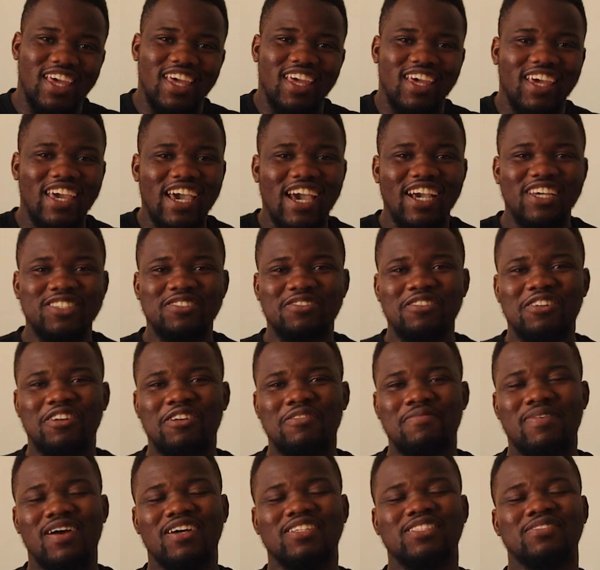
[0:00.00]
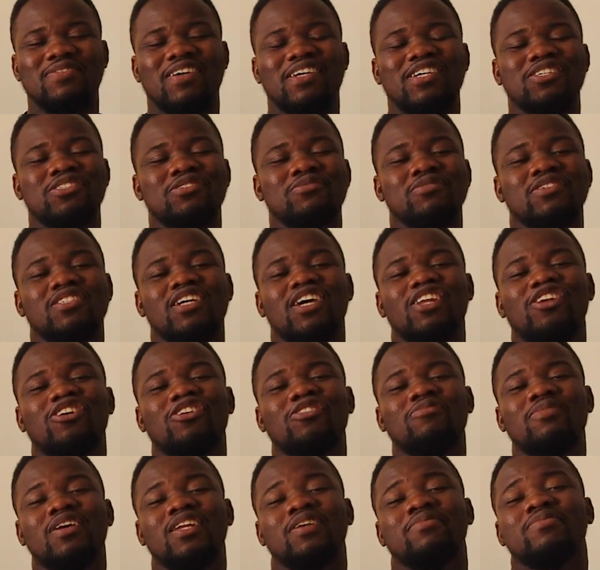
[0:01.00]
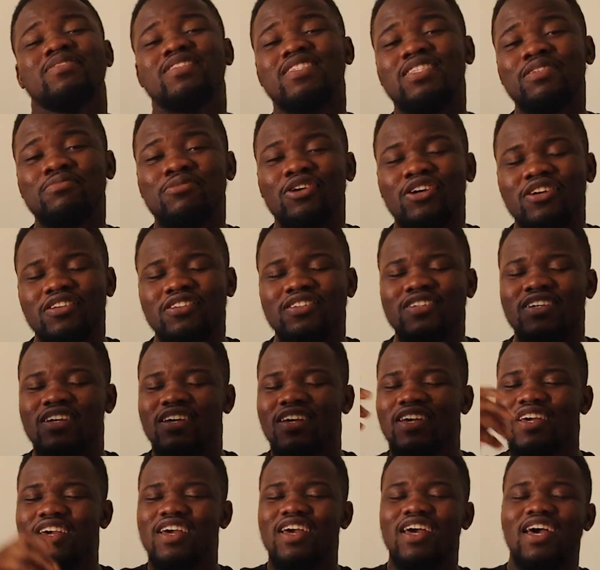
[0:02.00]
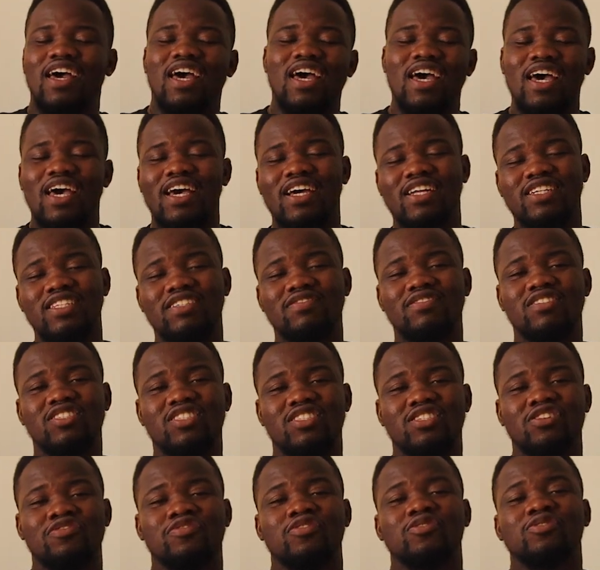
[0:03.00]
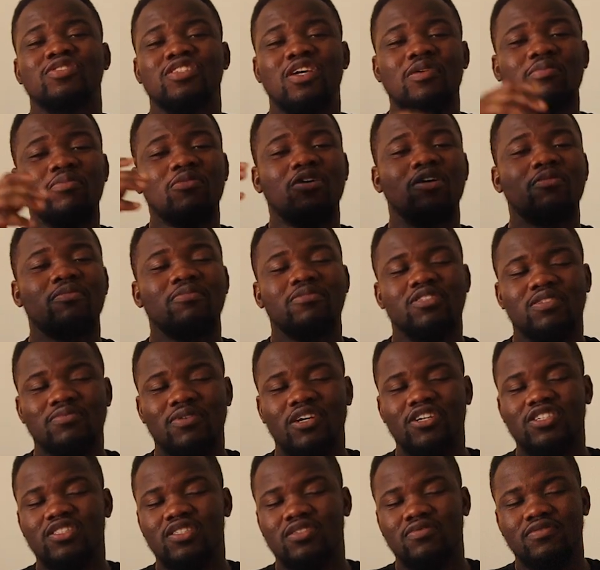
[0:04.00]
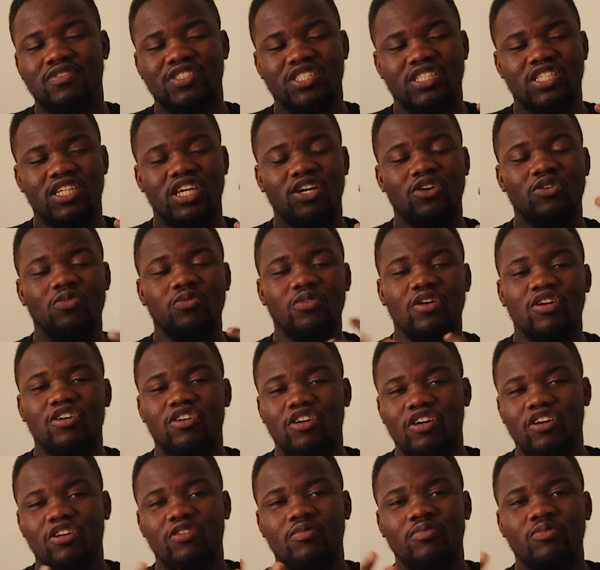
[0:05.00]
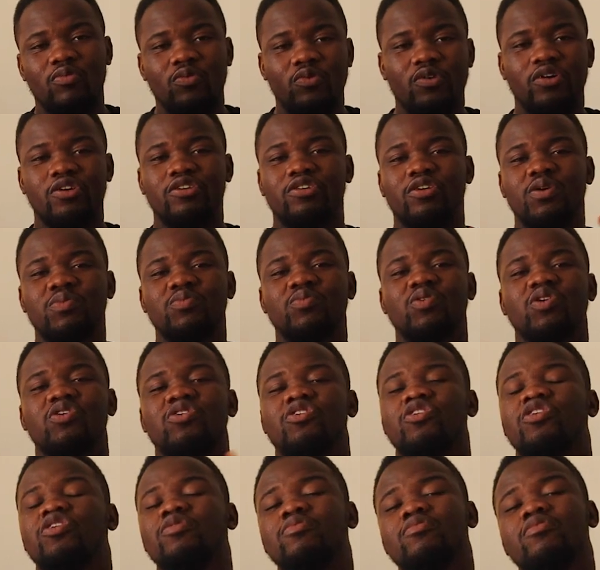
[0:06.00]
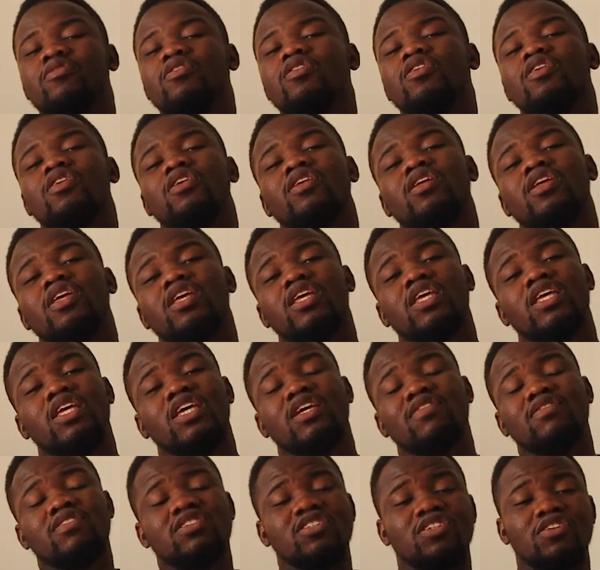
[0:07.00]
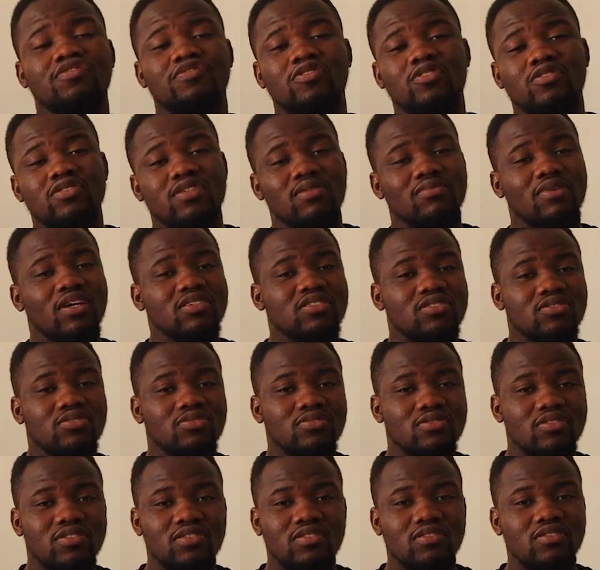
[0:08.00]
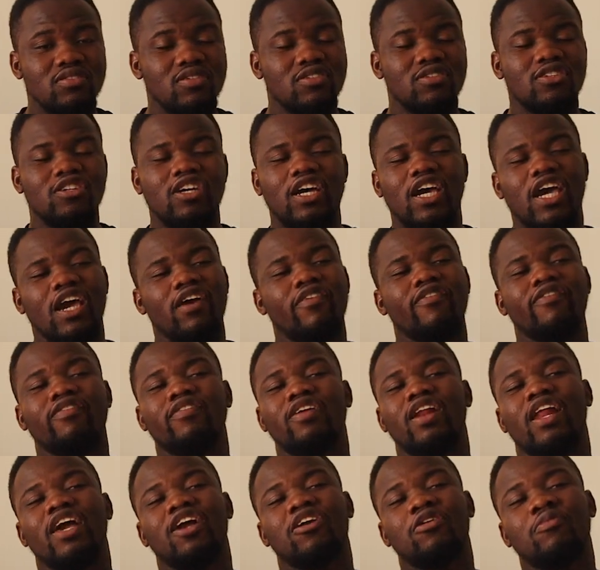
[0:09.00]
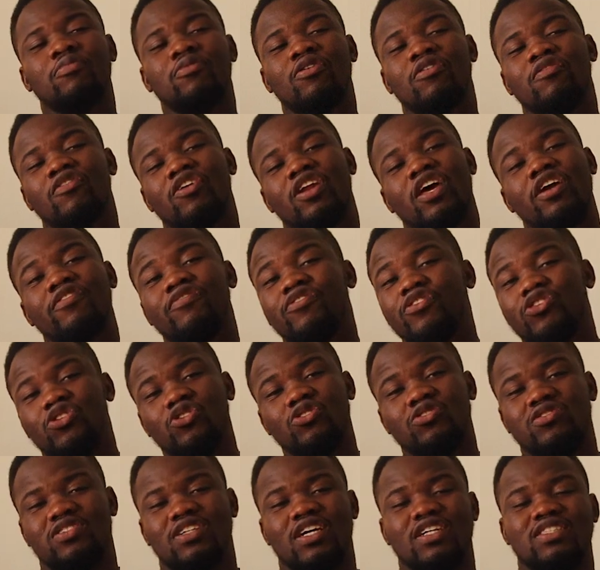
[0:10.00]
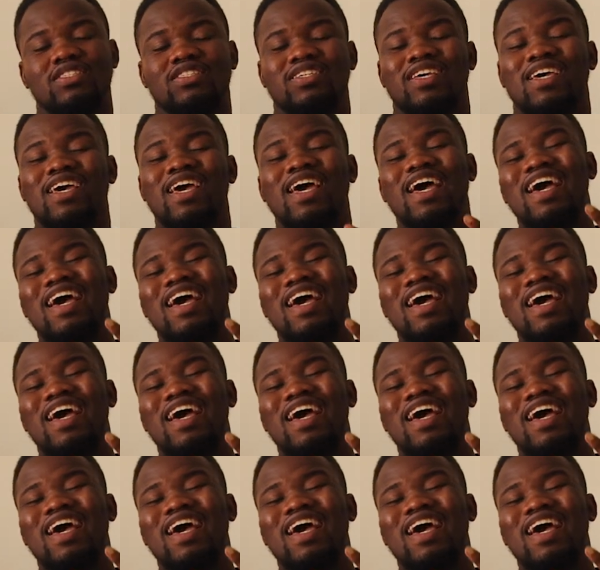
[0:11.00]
Hey guys, welcome back to my YouTube channel. My name is Simeon, and if this is your first time coming to my YouTube channel, welcome. If this is your first time, that's a good thing. You know, I have like a couple of other videos that